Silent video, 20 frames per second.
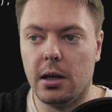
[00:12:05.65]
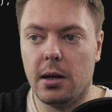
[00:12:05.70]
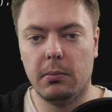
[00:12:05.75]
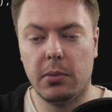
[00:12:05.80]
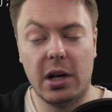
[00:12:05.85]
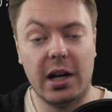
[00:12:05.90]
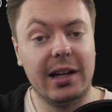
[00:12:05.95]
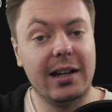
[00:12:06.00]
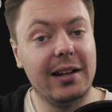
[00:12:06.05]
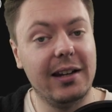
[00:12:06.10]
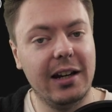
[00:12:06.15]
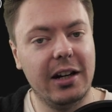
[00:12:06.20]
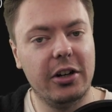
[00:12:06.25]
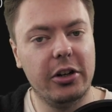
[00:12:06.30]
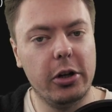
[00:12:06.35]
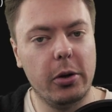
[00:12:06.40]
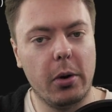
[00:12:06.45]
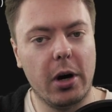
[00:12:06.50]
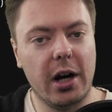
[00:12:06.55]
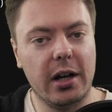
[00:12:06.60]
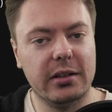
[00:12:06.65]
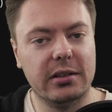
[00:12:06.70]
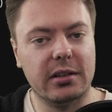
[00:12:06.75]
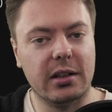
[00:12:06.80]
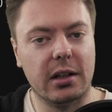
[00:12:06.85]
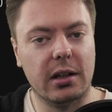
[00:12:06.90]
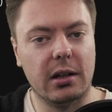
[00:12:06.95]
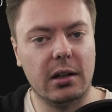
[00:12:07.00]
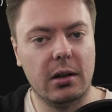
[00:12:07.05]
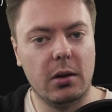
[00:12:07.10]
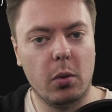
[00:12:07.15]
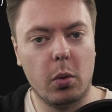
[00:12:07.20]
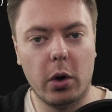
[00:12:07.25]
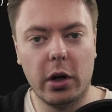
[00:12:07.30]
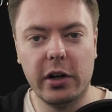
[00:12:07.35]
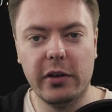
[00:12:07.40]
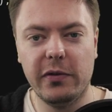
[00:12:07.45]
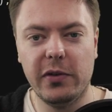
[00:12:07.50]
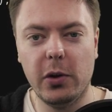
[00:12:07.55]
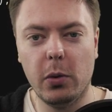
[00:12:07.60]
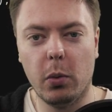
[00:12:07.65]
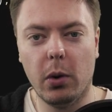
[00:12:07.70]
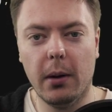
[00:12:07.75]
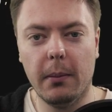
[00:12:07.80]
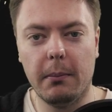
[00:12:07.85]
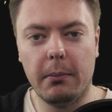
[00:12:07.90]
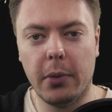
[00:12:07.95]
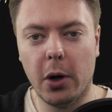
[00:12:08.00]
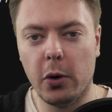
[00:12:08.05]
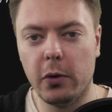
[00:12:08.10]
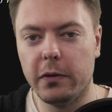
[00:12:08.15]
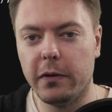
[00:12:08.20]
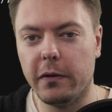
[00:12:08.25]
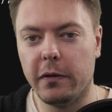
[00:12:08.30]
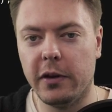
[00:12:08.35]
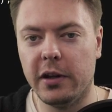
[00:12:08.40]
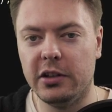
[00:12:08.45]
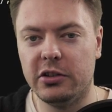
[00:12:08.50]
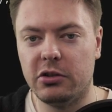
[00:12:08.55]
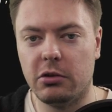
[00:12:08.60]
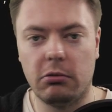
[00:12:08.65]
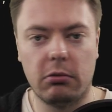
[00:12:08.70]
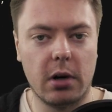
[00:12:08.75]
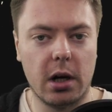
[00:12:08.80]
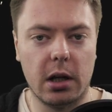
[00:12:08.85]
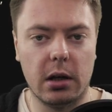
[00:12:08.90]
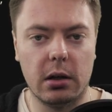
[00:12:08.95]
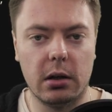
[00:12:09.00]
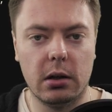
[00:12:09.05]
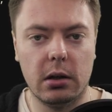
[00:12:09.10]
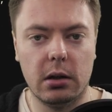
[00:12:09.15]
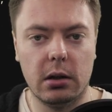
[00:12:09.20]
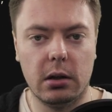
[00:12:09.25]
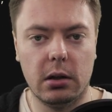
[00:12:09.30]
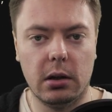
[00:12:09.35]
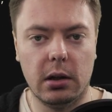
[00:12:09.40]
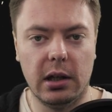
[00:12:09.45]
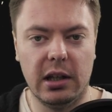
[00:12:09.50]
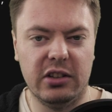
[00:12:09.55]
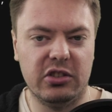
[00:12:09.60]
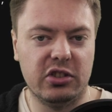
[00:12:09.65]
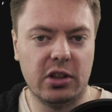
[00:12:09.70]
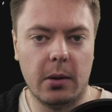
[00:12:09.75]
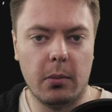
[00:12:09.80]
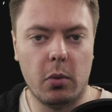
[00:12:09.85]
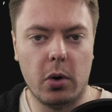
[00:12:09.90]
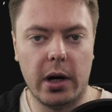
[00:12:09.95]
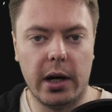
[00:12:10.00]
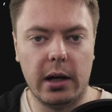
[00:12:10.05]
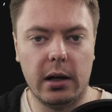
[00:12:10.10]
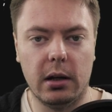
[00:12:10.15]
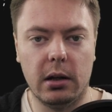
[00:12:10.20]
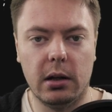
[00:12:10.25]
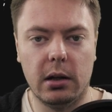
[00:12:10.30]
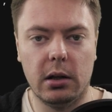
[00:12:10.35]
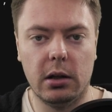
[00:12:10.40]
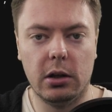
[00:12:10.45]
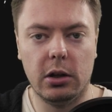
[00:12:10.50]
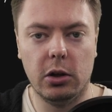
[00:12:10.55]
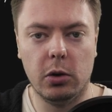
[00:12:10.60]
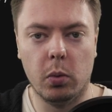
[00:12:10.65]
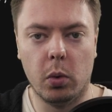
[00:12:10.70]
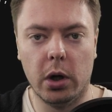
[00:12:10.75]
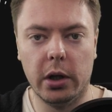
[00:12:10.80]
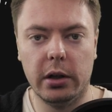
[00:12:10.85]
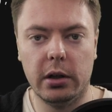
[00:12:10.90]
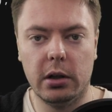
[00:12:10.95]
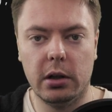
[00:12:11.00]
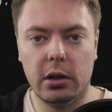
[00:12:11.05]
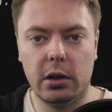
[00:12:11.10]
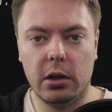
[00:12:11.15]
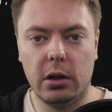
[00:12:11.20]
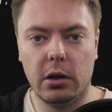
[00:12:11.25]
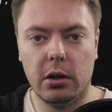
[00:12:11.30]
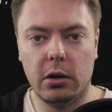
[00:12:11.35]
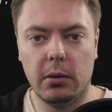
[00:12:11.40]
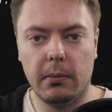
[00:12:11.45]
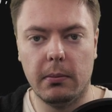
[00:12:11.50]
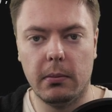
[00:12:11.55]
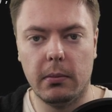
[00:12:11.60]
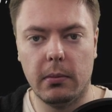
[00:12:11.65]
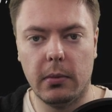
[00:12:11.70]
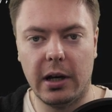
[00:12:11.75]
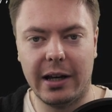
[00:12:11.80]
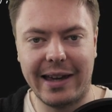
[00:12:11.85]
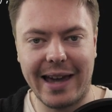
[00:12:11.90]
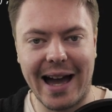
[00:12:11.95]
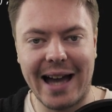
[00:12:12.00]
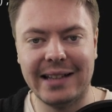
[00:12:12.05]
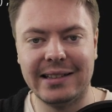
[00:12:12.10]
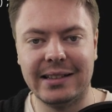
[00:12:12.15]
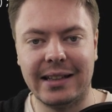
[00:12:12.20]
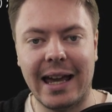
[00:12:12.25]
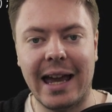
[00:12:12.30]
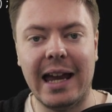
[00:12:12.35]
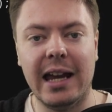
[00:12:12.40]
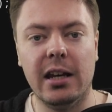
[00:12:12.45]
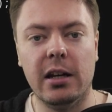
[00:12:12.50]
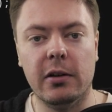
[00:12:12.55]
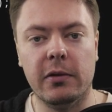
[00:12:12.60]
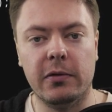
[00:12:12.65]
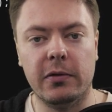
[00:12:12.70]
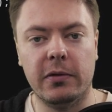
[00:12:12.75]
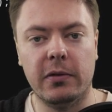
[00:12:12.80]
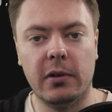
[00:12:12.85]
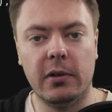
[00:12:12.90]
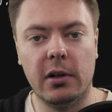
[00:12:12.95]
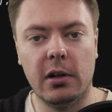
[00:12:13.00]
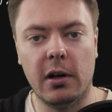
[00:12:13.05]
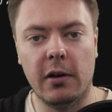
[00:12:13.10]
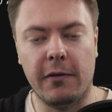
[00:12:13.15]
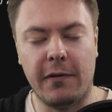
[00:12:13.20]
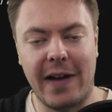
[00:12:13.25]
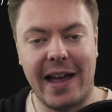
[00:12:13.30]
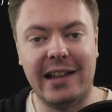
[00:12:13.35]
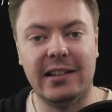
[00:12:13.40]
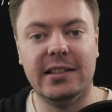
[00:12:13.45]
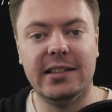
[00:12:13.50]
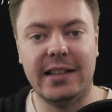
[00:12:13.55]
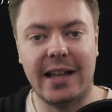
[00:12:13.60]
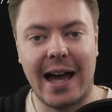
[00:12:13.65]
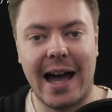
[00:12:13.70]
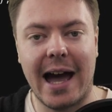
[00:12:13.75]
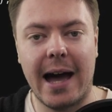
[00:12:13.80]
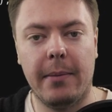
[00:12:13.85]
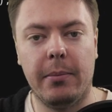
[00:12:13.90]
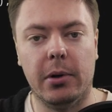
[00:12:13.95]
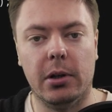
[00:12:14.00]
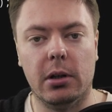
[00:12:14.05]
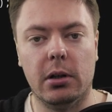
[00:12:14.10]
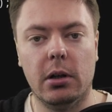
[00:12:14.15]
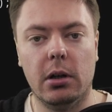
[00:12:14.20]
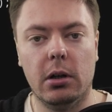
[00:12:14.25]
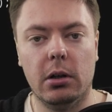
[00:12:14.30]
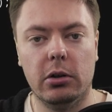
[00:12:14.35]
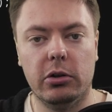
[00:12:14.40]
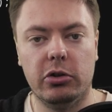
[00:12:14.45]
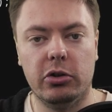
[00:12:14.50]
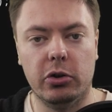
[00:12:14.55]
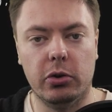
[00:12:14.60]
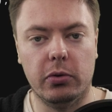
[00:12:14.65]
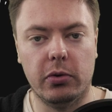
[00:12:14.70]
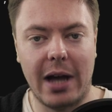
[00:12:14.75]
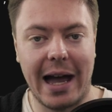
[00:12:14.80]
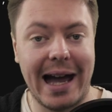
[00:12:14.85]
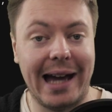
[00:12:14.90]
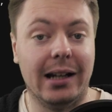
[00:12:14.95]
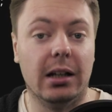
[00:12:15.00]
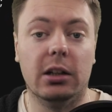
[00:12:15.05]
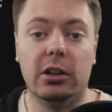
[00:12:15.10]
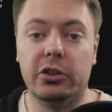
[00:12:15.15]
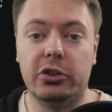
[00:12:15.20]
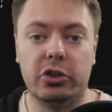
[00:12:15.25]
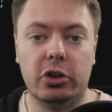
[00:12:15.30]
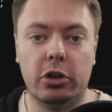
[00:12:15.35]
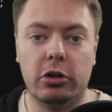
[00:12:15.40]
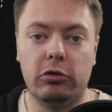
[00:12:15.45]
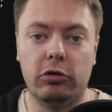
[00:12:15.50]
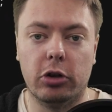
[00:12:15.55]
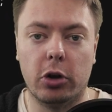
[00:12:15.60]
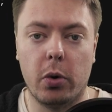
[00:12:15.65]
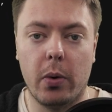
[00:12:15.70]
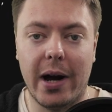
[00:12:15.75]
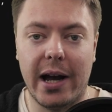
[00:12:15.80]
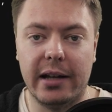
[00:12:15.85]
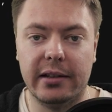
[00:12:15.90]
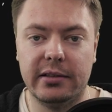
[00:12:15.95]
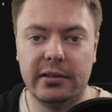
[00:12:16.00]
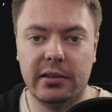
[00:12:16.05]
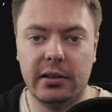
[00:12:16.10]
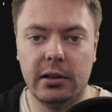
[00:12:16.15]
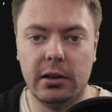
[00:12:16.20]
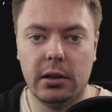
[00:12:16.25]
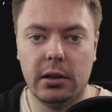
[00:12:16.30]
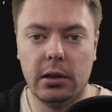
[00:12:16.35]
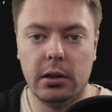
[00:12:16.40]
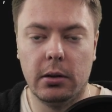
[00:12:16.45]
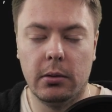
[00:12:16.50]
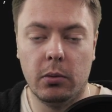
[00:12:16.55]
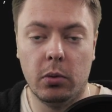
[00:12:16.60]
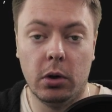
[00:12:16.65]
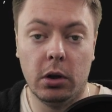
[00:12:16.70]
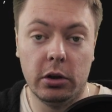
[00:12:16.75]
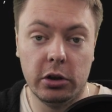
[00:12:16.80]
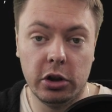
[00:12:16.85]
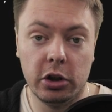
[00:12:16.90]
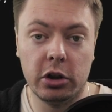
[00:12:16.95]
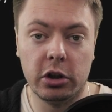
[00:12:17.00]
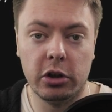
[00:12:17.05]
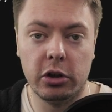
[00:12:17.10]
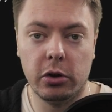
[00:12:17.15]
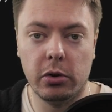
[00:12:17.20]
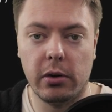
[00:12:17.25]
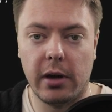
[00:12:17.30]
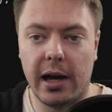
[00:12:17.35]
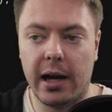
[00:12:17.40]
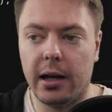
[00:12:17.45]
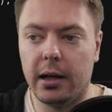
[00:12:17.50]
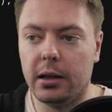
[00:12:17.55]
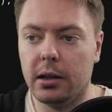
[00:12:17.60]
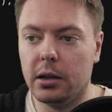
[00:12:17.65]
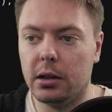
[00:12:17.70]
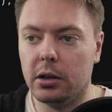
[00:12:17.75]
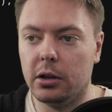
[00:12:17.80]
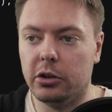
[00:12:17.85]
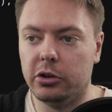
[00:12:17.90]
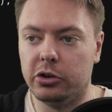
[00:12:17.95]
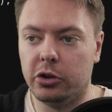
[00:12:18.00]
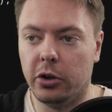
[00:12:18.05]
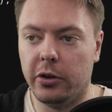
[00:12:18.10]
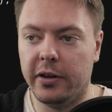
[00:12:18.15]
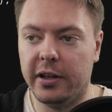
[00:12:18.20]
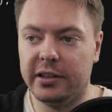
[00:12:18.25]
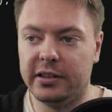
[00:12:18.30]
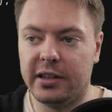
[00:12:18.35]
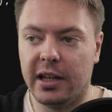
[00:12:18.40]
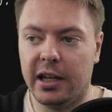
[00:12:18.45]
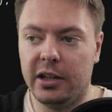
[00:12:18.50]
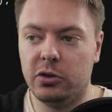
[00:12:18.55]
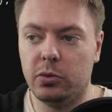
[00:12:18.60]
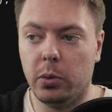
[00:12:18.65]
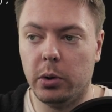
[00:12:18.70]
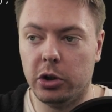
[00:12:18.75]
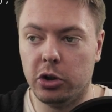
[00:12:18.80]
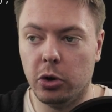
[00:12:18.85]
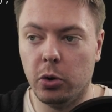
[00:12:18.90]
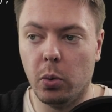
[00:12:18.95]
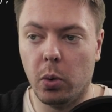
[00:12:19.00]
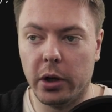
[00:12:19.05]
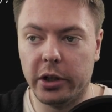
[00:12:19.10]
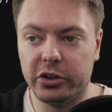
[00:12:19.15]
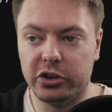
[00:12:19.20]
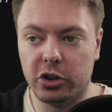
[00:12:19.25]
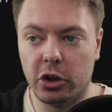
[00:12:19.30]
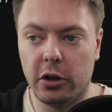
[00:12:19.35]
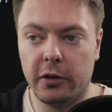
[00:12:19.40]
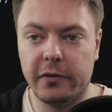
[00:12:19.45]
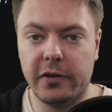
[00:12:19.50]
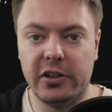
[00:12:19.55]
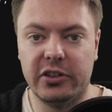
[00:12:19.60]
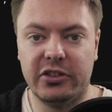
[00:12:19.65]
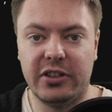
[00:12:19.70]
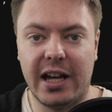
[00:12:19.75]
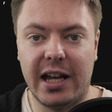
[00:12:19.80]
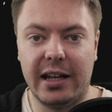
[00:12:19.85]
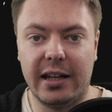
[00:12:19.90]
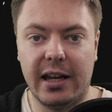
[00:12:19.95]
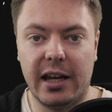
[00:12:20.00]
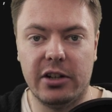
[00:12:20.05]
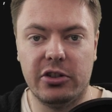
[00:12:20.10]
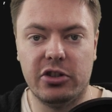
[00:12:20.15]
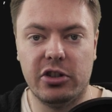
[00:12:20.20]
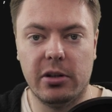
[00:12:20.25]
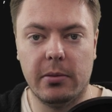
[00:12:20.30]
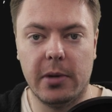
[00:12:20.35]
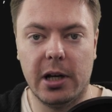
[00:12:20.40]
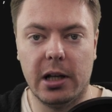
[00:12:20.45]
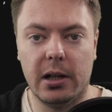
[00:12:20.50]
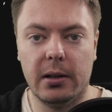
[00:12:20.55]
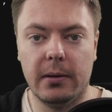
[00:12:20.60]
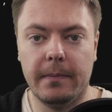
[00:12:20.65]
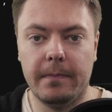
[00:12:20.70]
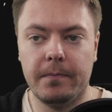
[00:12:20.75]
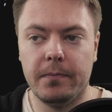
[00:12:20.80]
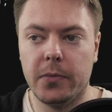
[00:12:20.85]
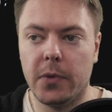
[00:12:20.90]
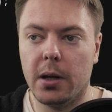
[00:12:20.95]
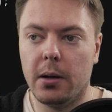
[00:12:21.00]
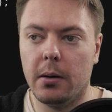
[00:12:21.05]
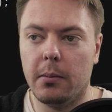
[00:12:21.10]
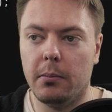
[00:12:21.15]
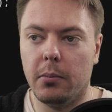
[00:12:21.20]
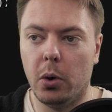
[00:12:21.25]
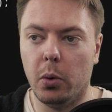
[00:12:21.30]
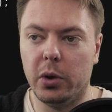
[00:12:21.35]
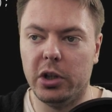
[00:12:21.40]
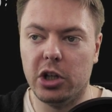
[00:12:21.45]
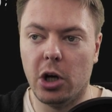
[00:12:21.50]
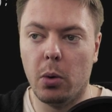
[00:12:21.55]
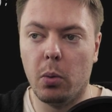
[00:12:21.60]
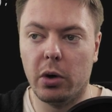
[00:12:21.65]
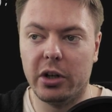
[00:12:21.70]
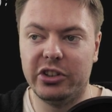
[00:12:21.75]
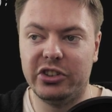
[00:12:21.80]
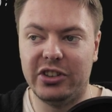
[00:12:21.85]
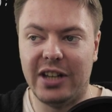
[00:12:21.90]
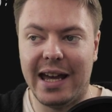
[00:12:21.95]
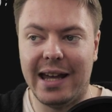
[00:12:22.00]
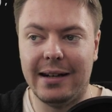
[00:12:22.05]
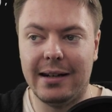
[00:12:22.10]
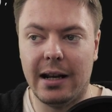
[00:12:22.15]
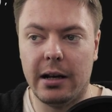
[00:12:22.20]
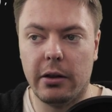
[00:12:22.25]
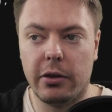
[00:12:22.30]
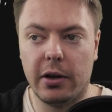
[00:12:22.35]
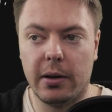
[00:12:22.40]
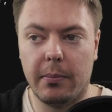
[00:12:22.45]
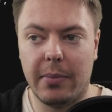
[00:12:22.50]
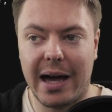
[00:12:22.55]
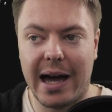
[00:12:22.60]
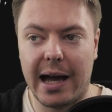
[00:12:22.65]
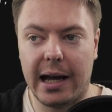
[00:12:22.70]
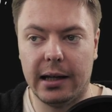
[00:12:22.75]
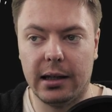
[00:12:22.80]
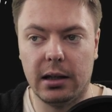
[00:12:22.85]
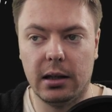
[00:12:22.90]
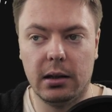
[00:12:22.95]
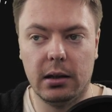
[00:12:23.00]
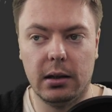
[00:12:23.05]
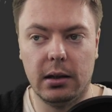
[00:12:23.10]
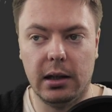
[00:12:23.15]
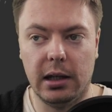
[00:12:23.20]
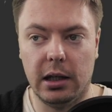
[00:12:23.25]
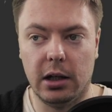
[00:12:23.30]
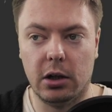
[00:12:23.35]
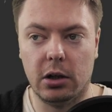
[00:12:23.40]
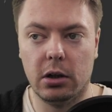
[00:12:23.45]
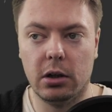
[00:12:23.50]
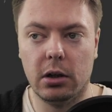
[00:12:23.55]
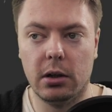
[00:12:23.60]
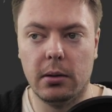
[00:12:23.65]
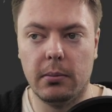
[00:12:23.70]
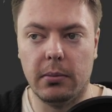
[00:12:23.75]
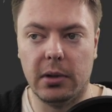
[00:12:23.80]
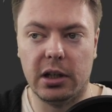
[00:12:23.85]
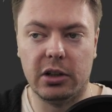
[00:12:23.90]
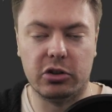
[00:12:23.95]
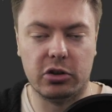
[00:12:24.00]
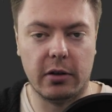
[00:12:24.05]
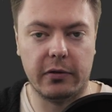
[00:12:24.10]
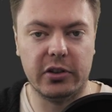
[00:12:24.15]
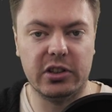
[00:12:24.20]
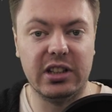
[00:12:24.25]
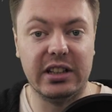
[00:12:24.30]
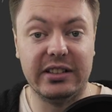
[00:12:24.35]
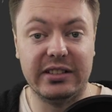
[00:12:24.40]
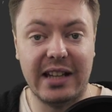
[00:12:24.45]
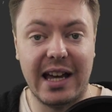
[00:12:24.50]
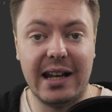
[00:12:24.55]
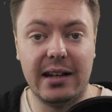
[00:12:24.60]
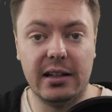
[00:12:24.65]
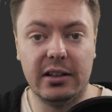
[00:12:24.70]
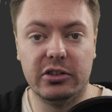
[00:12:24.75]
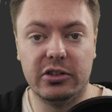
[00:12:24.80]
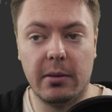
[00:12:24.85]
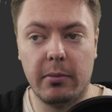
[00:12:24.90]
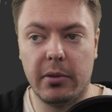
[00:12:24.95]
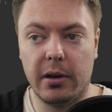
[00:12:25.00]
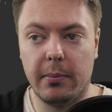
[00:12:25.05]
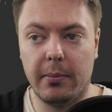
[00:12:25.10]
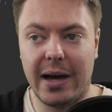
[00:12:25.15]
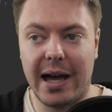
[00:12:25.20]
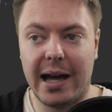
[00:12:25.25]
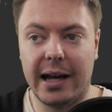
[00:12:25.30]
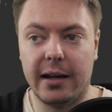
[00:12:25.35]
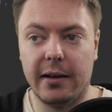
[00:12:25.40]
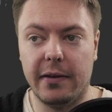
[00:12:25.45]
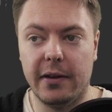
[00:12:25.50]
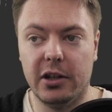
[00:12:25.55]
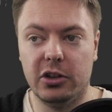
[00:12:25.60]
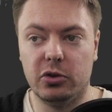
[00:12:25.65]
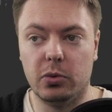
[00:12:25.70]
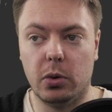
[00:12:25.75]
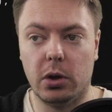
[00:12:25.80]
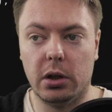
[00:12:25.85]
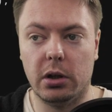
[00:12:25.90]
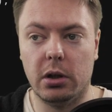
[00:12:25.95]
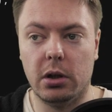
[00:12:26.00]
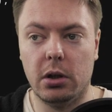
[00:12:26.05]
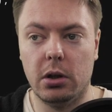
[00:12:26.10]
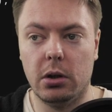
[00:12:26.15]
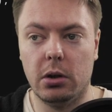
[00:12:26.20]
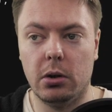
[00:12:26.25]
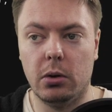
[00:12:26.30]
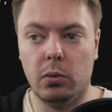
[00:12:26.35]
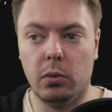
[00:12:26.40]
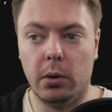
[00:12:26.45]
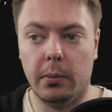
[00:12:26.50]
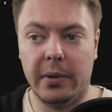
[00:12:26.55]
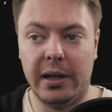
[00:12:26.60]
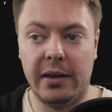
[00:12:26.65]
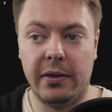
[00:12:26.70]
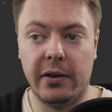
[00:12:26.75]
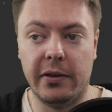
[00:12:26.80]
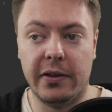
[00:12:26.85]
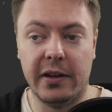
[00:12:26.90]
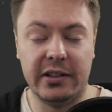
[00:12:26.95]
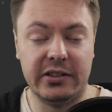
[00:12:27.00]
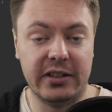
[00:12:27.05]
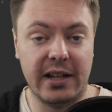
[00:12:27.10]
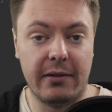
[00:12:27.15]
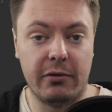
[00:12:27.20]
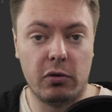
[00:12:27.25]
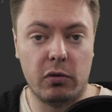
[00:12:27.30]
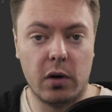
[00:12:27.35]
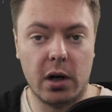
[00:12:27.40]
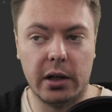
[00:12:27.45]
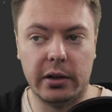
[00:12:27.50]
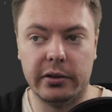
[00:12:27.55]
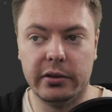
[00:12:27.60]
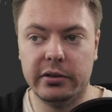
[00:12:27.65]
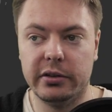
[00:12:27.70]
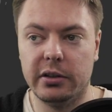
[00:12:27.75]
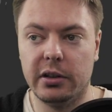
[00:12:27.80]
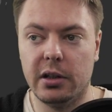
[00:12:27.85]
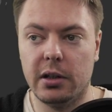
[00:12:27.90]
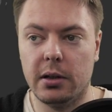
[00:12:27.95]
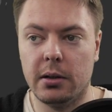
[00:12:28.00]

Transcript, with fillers: But I can hear you asking, what if you want both of these to run in some way? You want a cascade of events to happen to handle a certain request well, you can do that. So in this case, we do want to serve this static HTML, but we don't want to send anything back here, because obviously sending something back in this one will mean that this never runs.